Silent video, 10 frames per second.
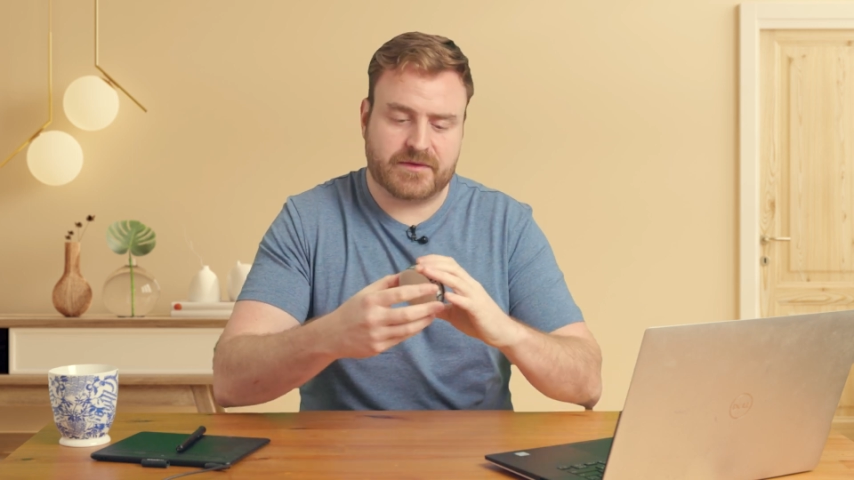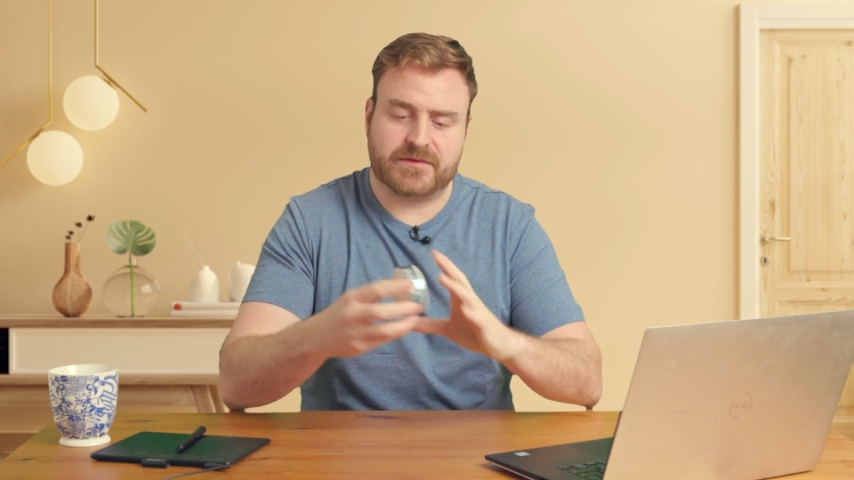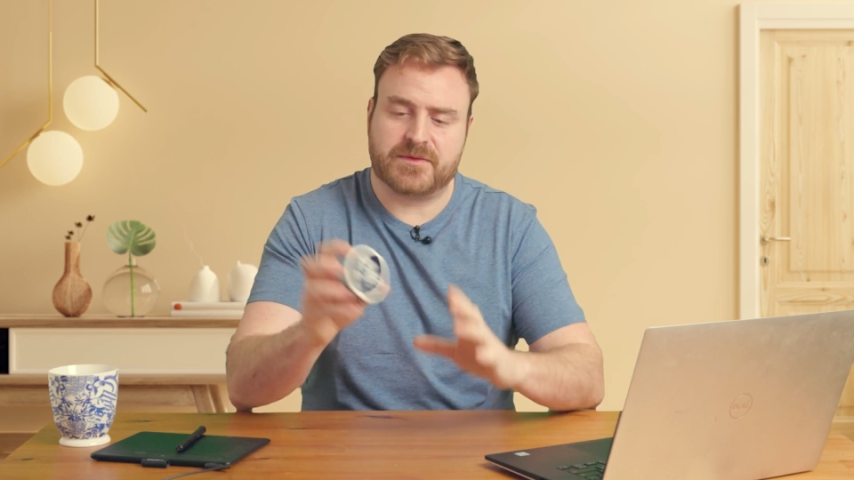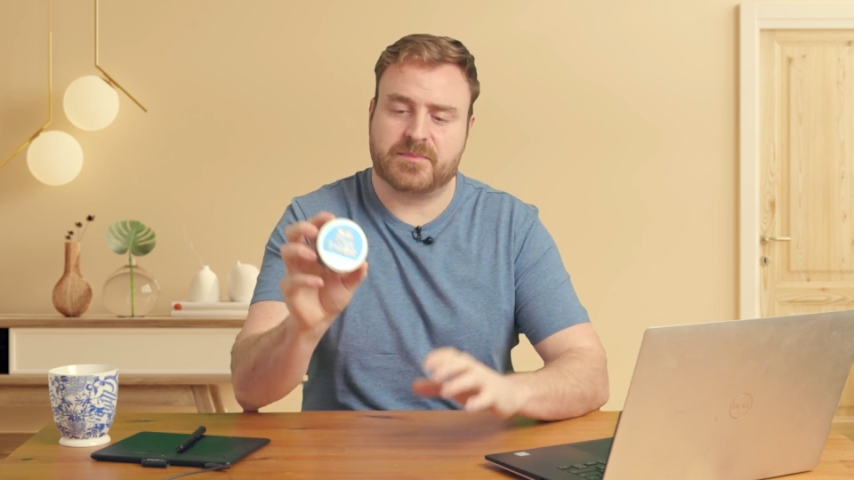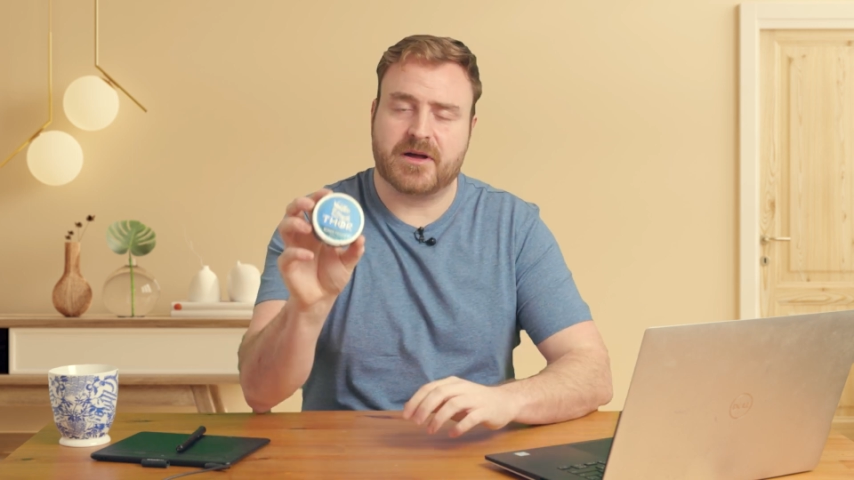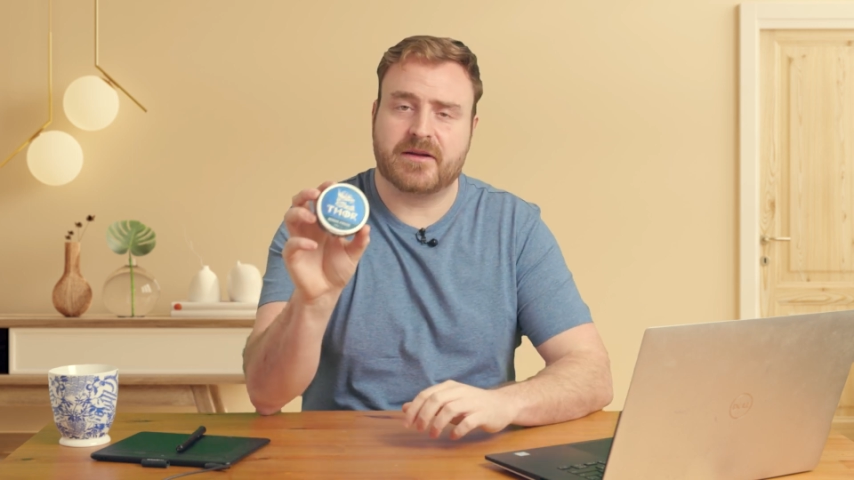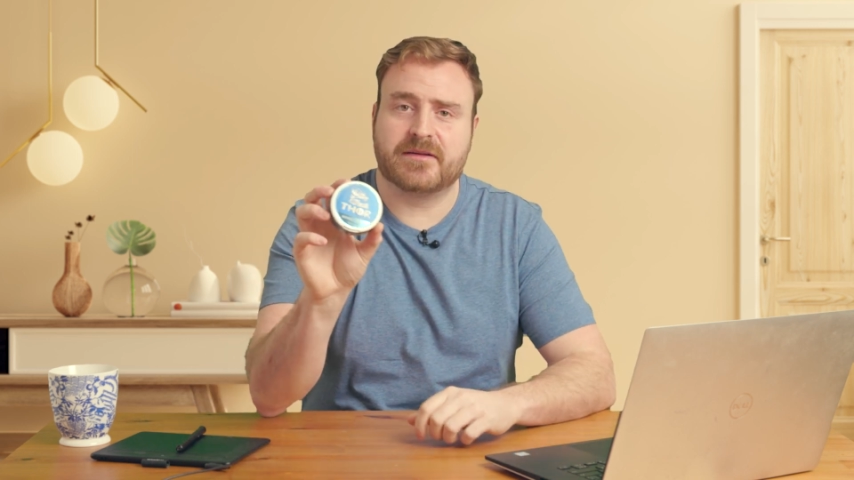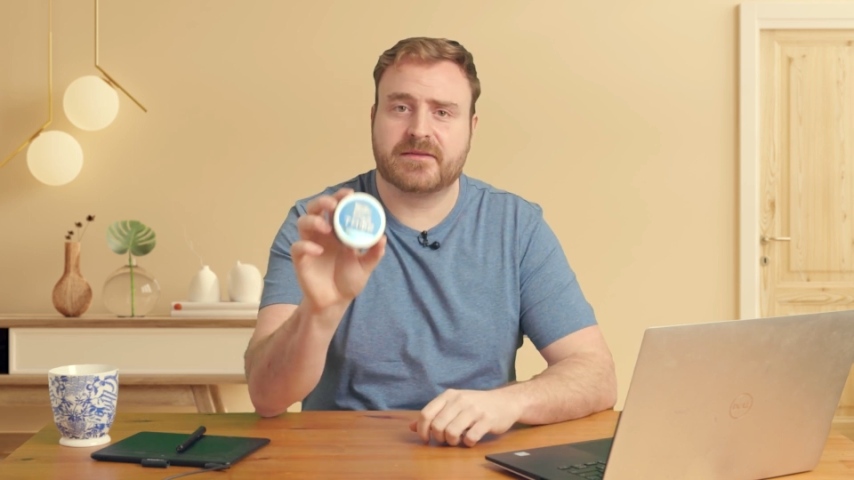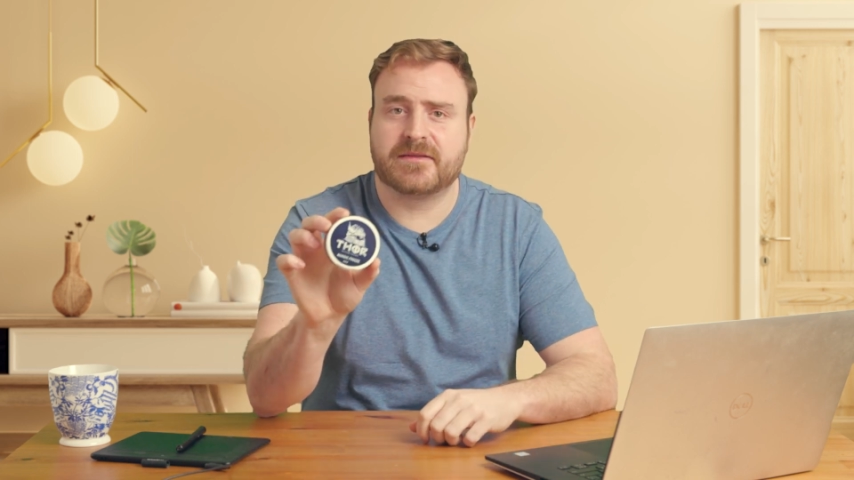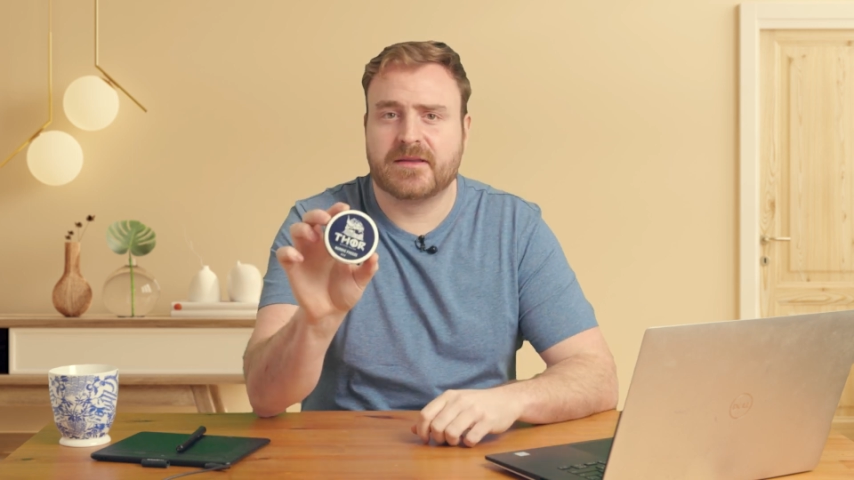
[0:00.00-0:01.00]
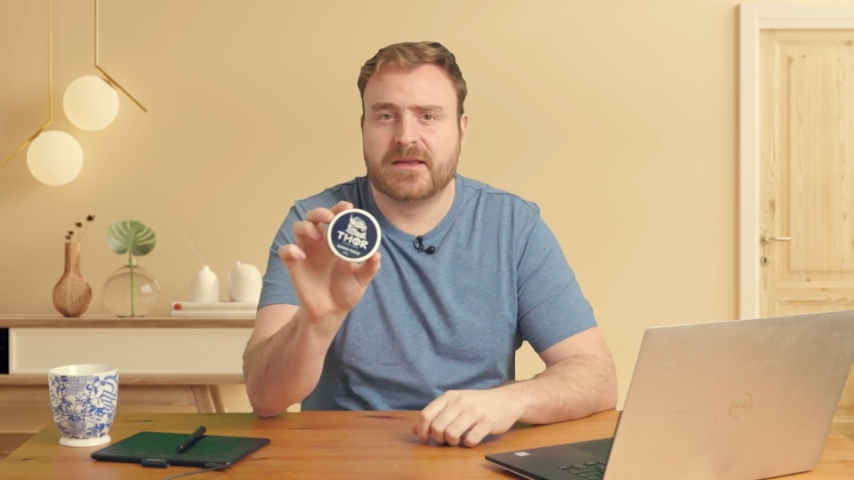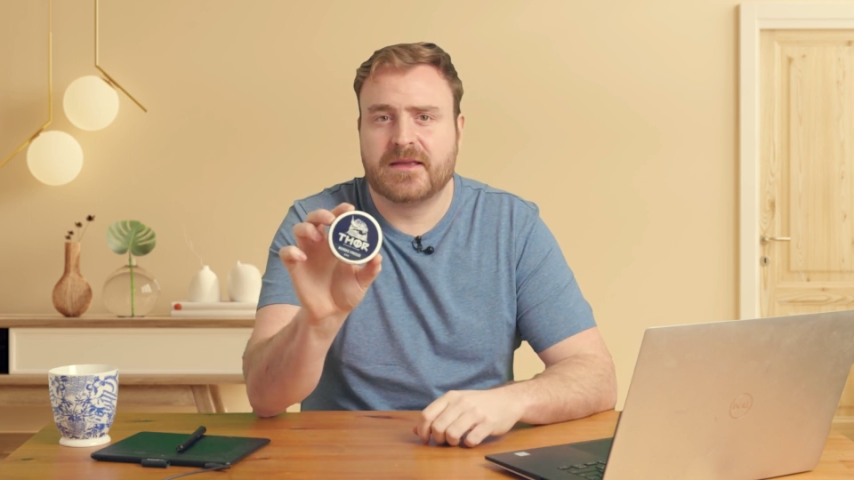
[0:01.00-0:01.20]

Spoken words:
is the product.